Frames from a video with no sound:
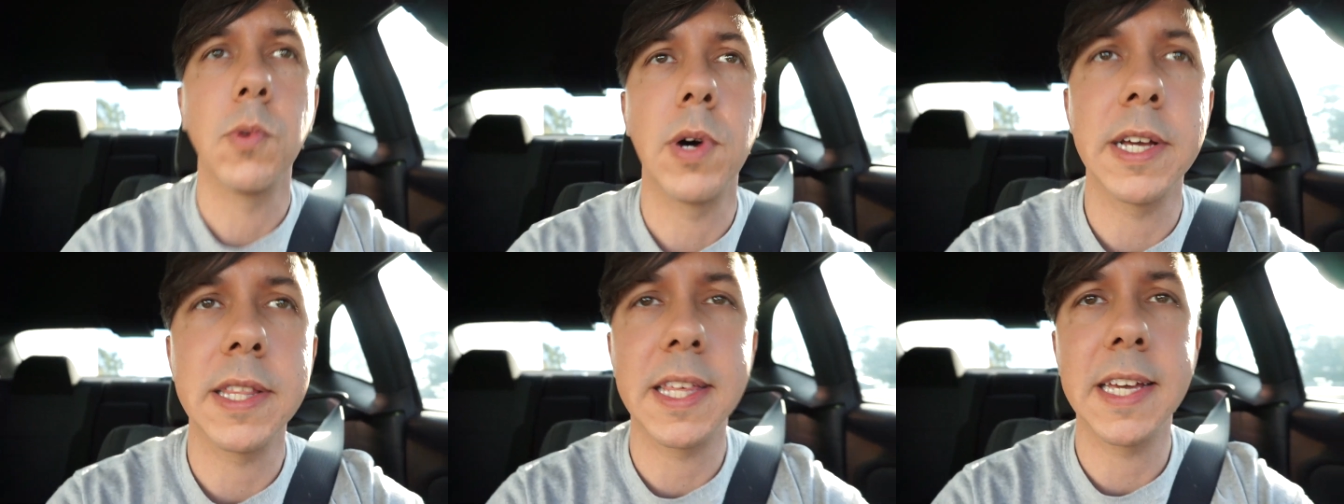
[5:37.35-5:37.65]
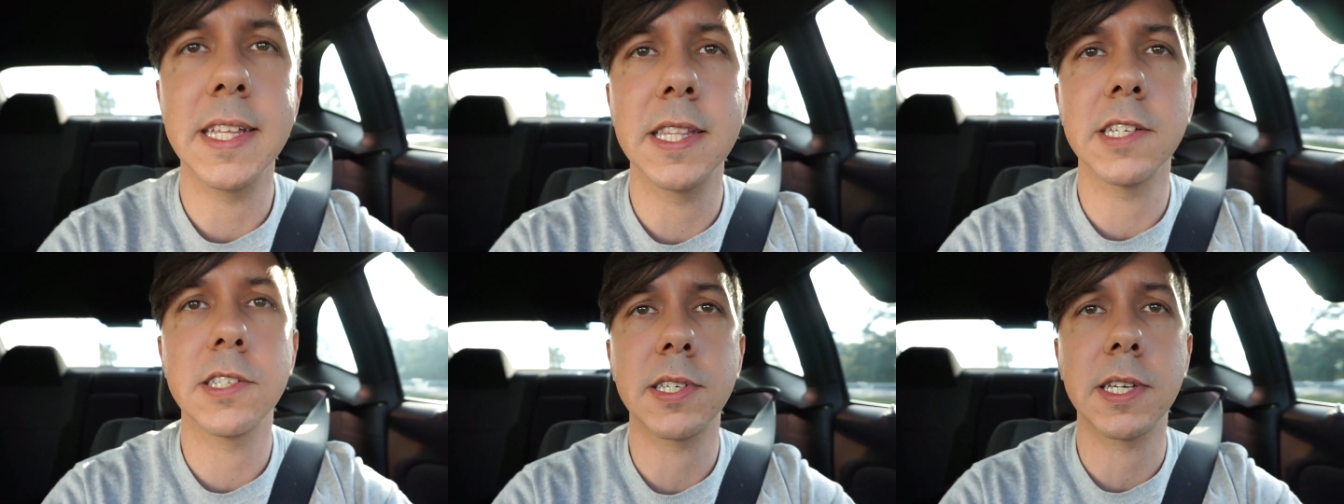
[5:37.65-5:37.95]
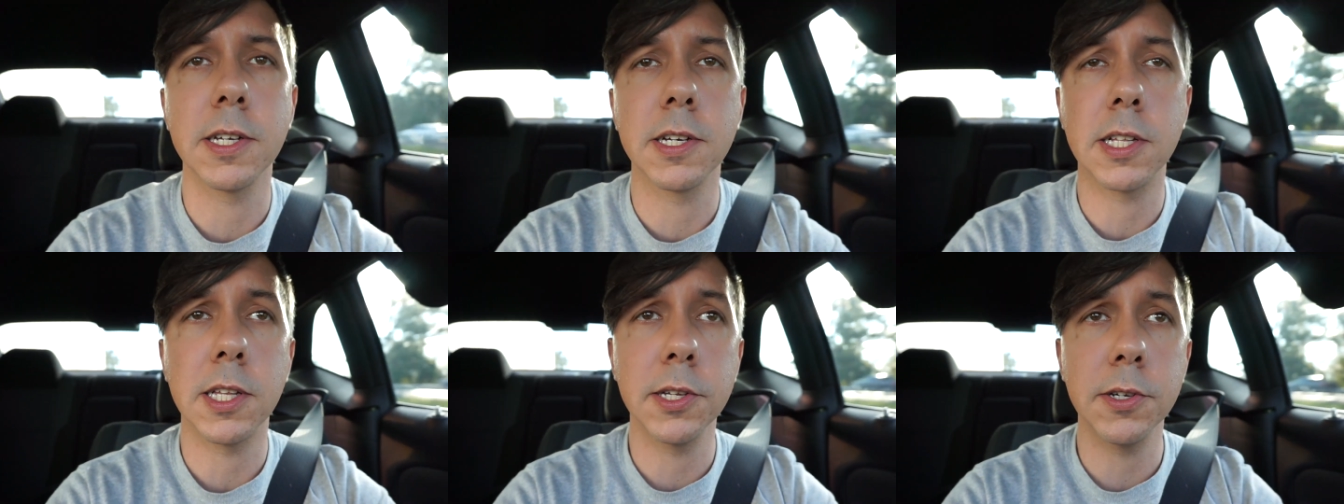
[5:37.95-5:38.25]
Well, I think this
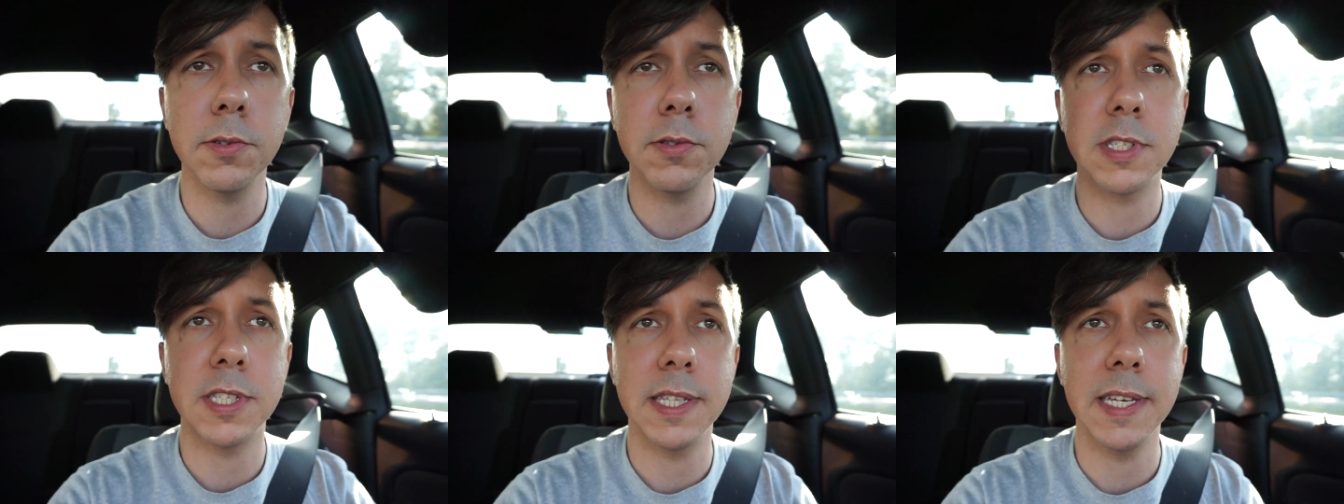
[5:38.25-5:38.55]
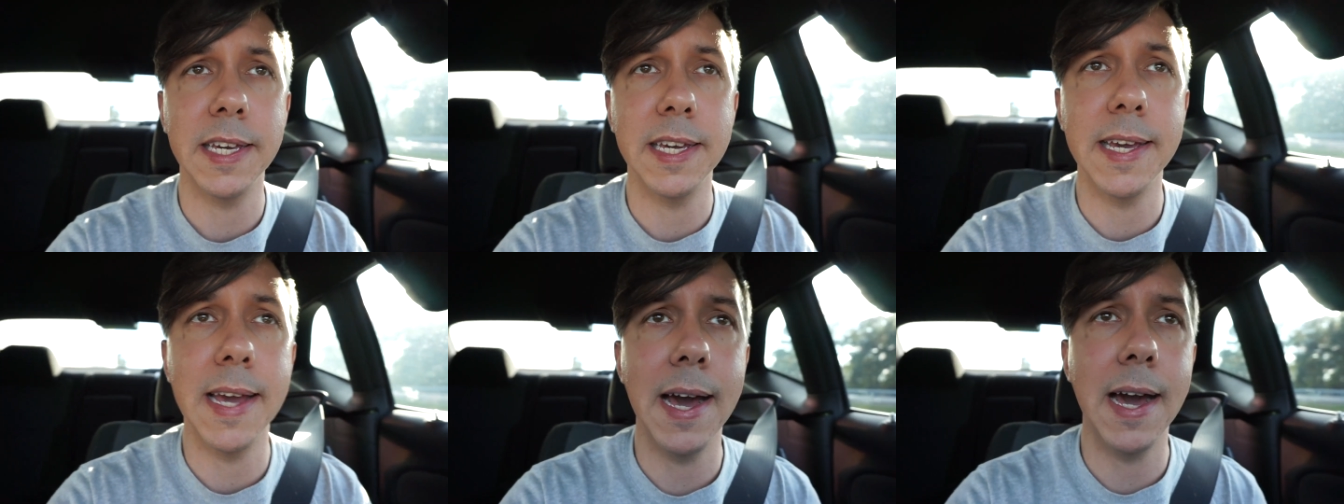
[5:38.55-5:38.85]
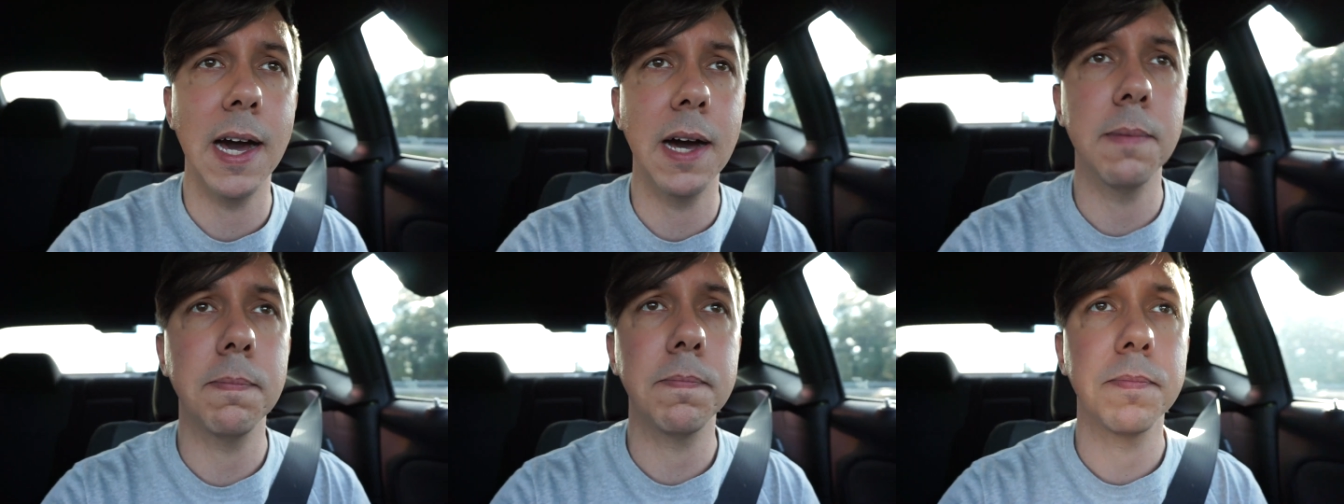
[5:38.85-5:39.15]
concludes the
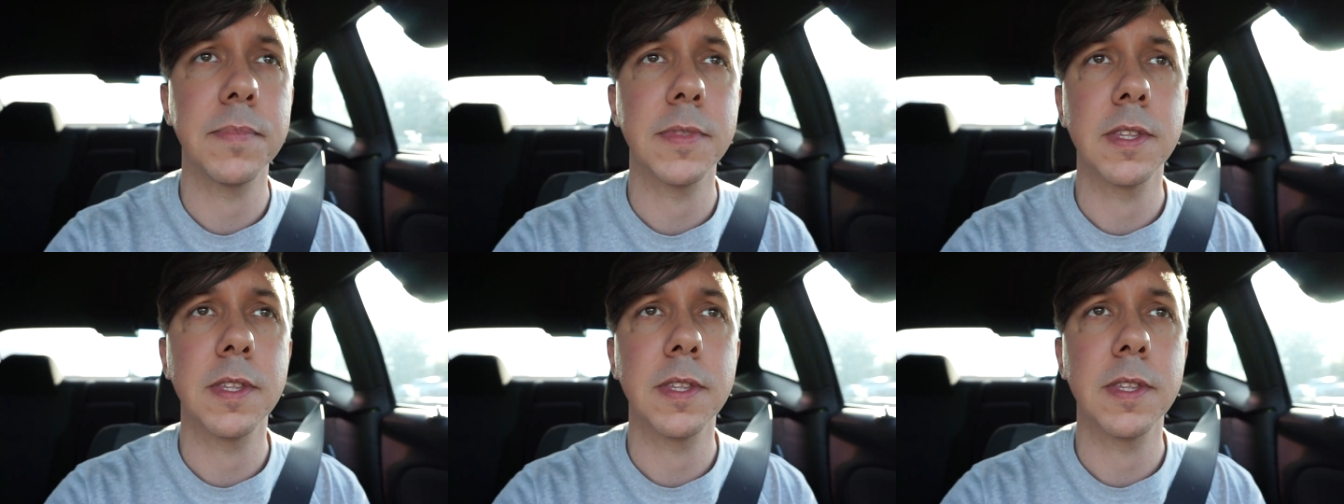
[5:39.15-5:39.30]
uh,